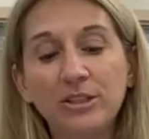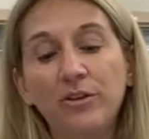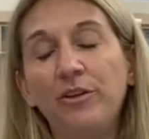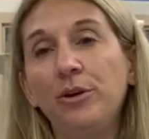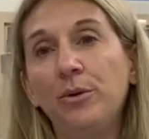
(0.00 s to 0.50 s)
So
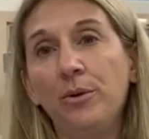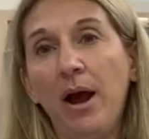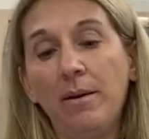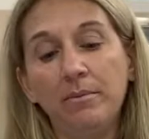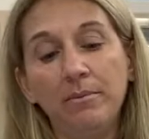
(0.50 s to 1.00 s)
if you
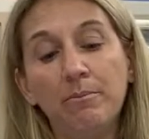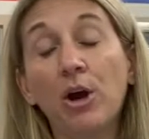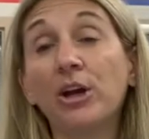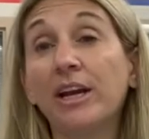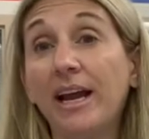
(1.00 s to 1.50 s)
um,
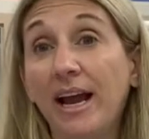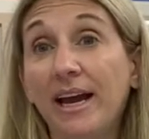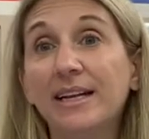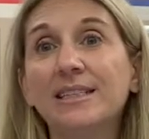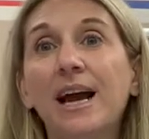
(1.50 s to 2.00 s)
mark it
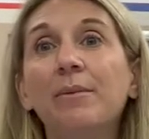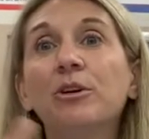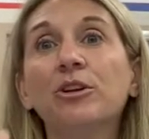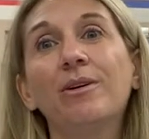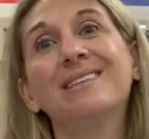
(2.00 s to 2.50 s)
ahead of time,
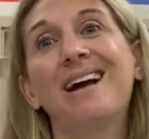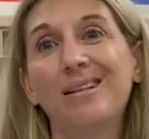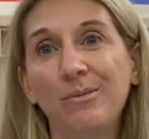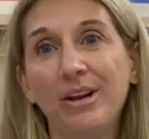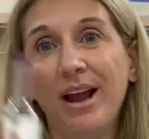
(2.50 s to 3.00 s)
you'll know
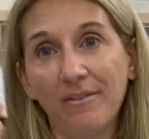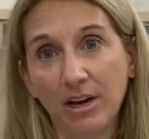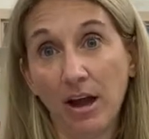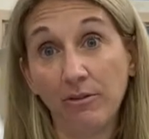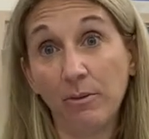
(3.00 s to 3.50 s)
exactly when you have
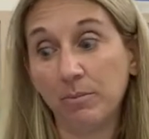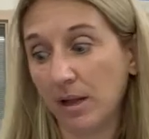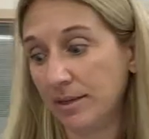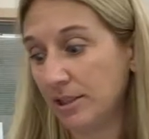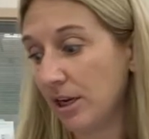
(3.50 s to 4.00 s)
enough
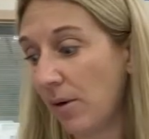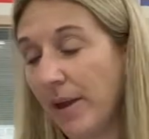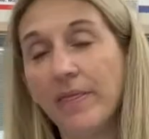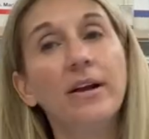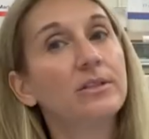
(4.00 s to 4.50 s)
blood to go
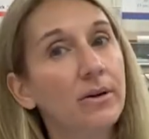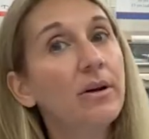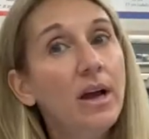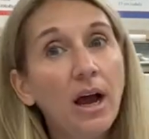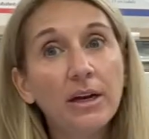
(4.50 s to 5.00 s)
in there. So
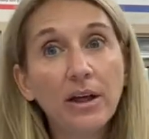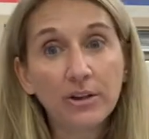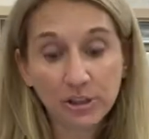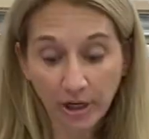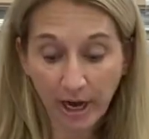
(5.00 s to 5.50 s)

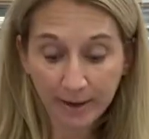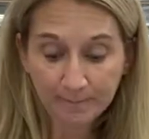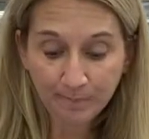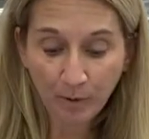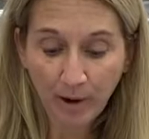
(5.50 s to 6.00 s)
another trick,
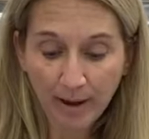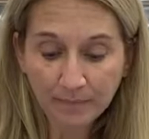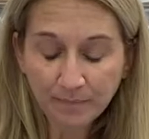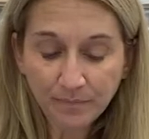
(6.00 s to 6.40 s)
okay?